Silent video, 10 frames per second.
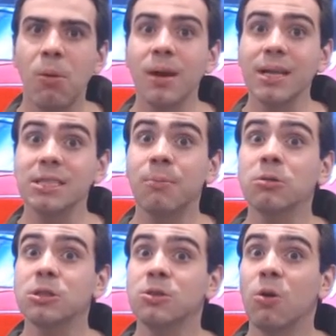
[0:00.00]
But what it's
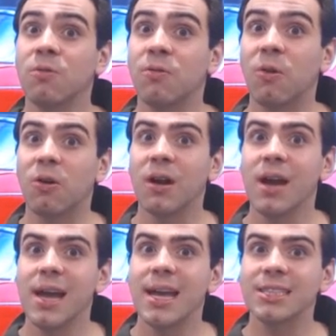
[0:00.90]
most known for
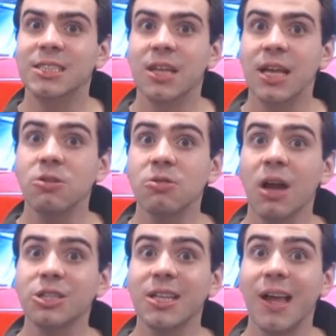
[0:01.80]
is the
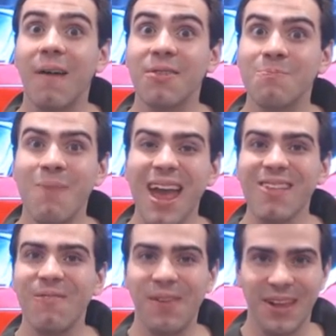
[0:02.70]
introduction of the
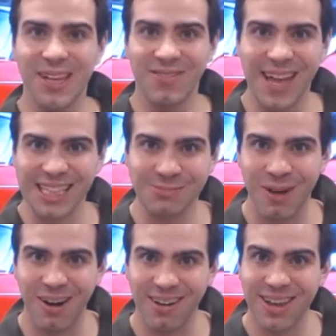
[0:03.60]
main villain of Get
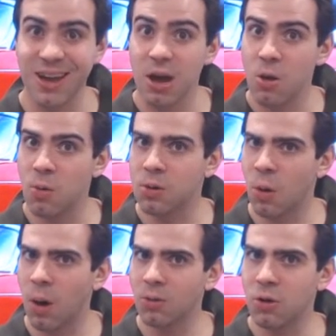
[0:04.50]
Smart, who would
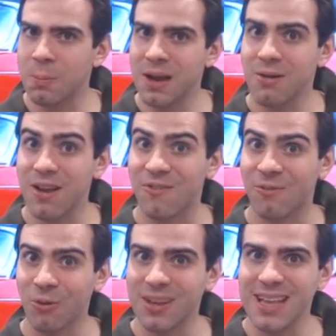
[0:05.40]
go on to appear in
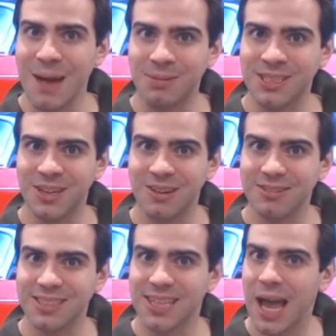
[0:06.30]
14
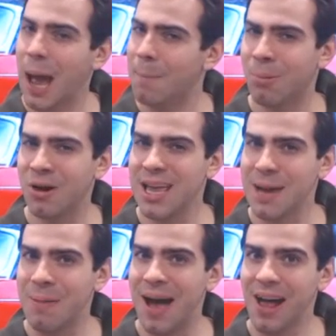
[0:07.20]
episodes, Bernie
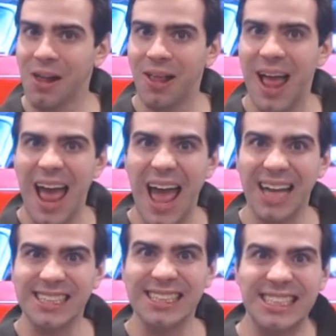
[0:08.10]
Capel
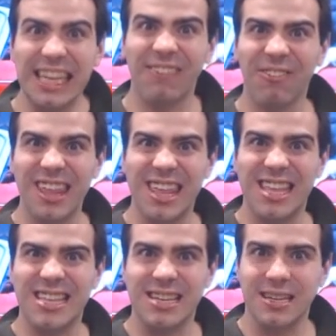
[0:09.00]
as
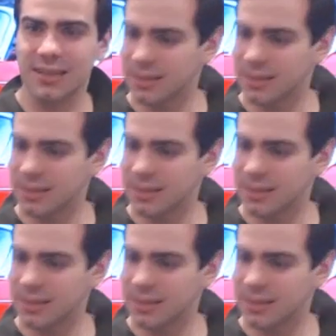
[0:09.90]
Siegfried!